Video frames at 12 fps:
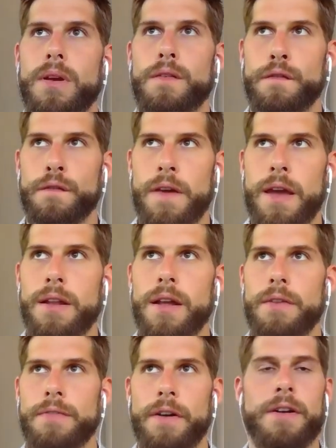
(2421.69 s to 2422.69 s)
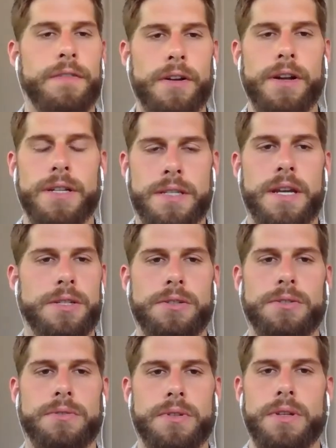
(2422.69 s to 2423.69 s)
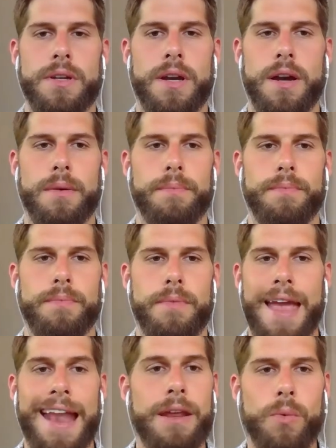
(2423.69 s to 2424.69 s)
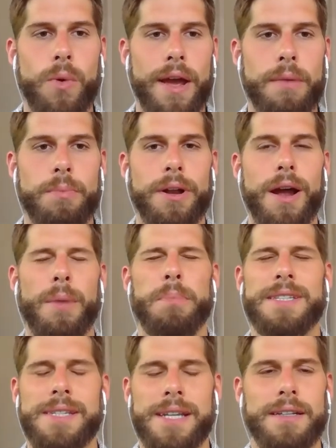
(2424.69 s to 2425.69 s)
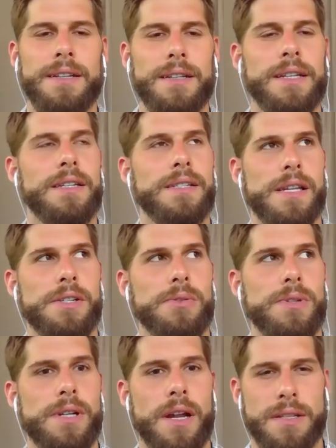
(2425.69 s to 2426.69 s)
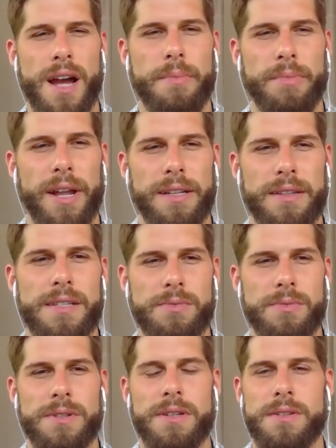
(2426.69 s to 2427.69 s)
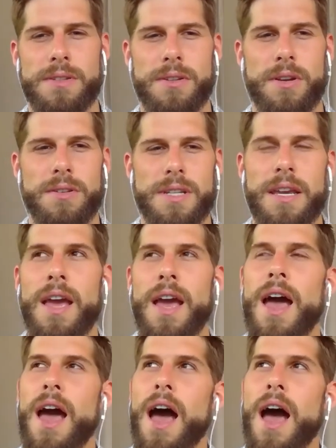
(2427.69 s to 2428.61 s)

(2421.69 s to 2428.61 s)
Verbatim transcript: are, fair, are very, very essential um, anyway, but are particularly essential at a time like this with the uncertainty.